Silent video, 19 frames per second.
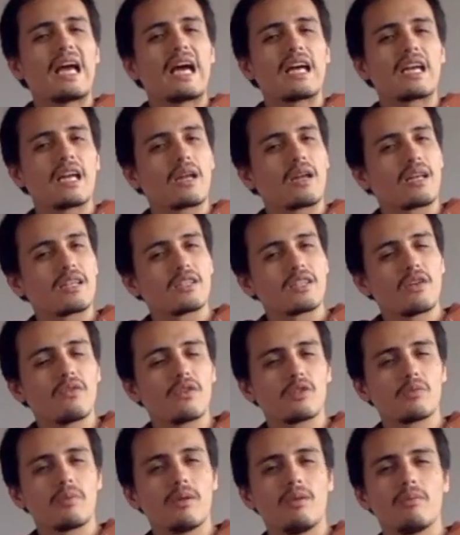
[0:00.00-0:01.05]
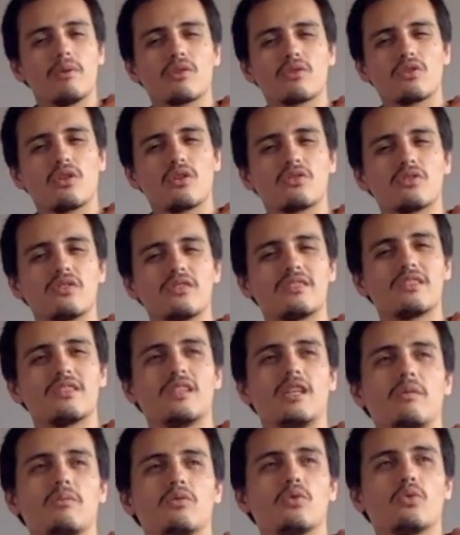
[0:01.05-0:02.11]
And Steven Spielberg doesn't
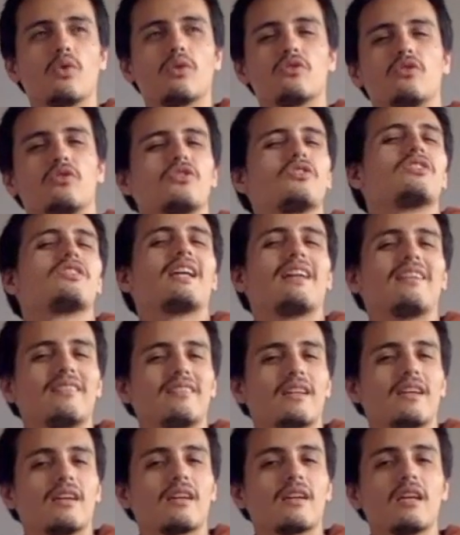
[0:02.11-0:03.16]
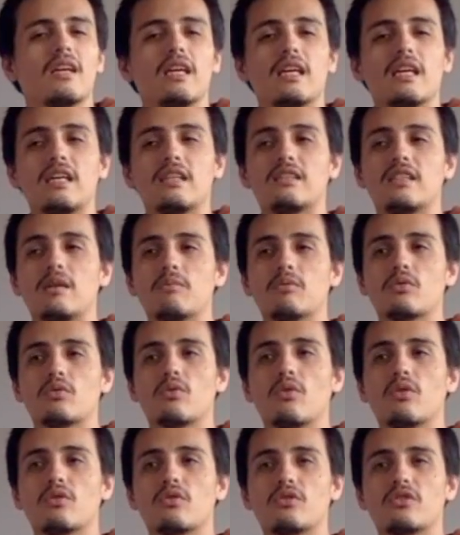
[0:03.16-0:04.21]
seem to understand that. He seems
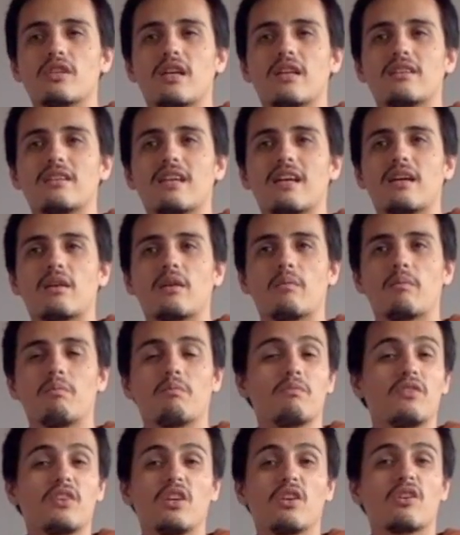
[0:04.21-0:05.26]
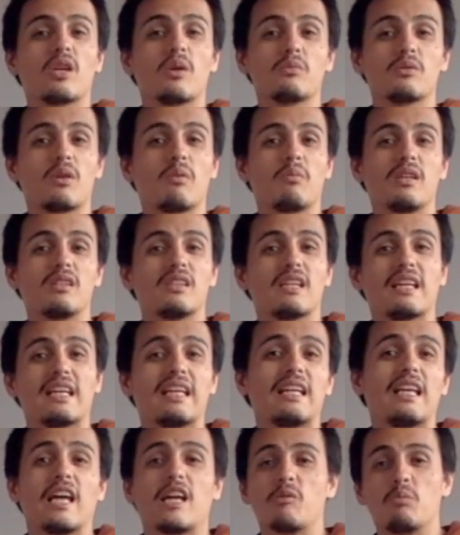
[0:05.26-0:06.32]
to understand that video games are
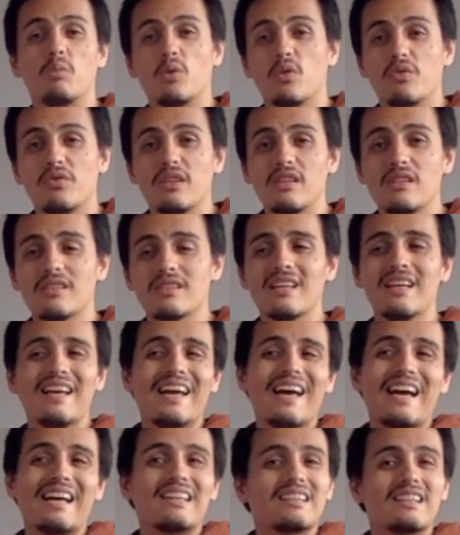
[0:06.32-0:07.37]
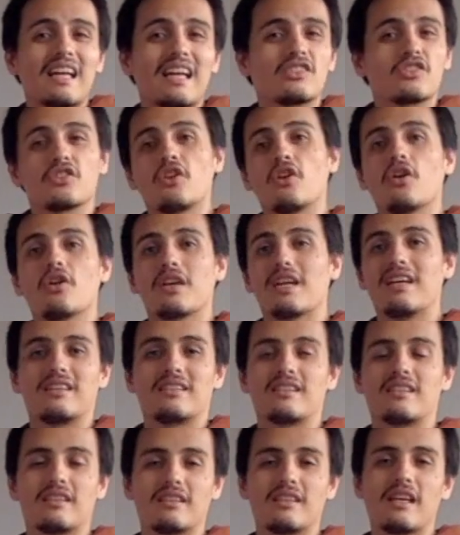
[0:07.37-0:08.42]
basically like movies, and that's not
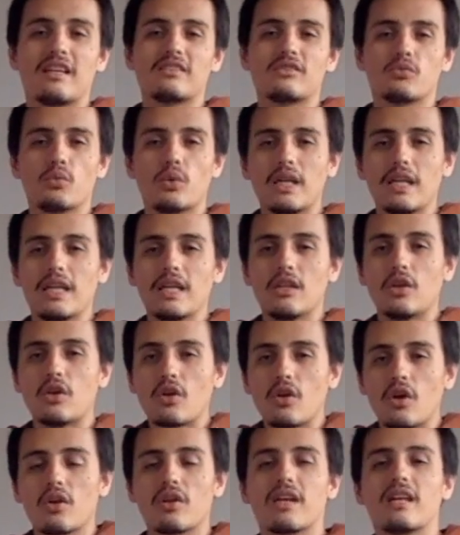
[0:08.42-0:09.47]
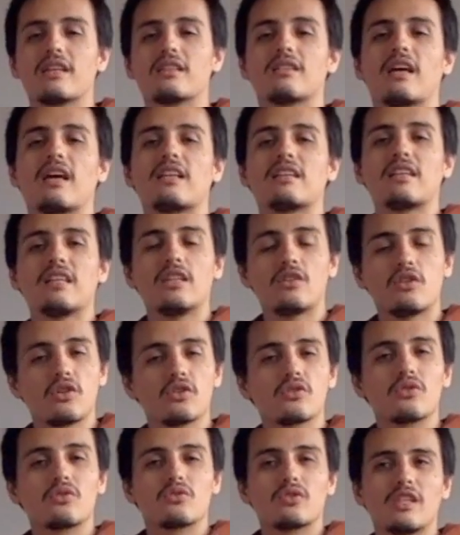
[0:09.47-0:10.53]
it. That's really not it, and he
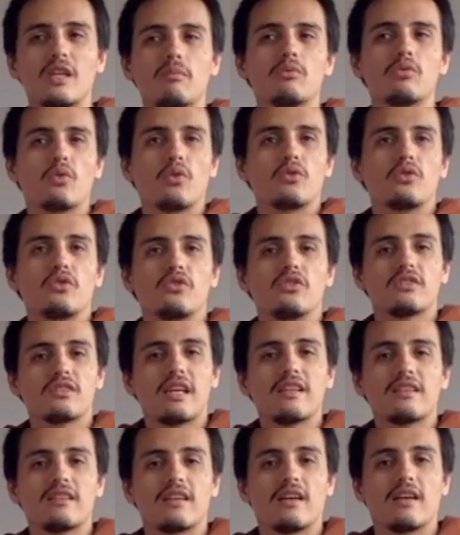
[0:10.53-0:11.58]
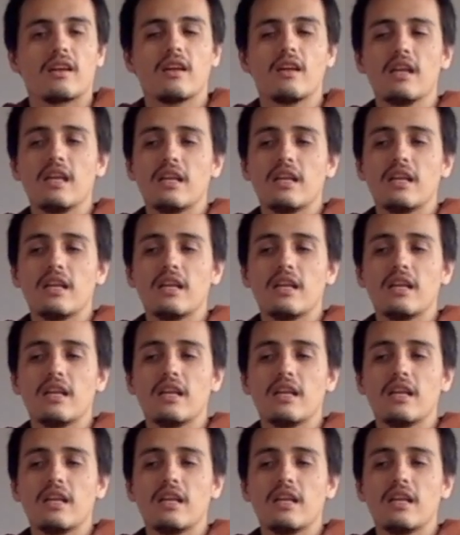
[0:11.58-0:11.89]
doesn't seem to understand that.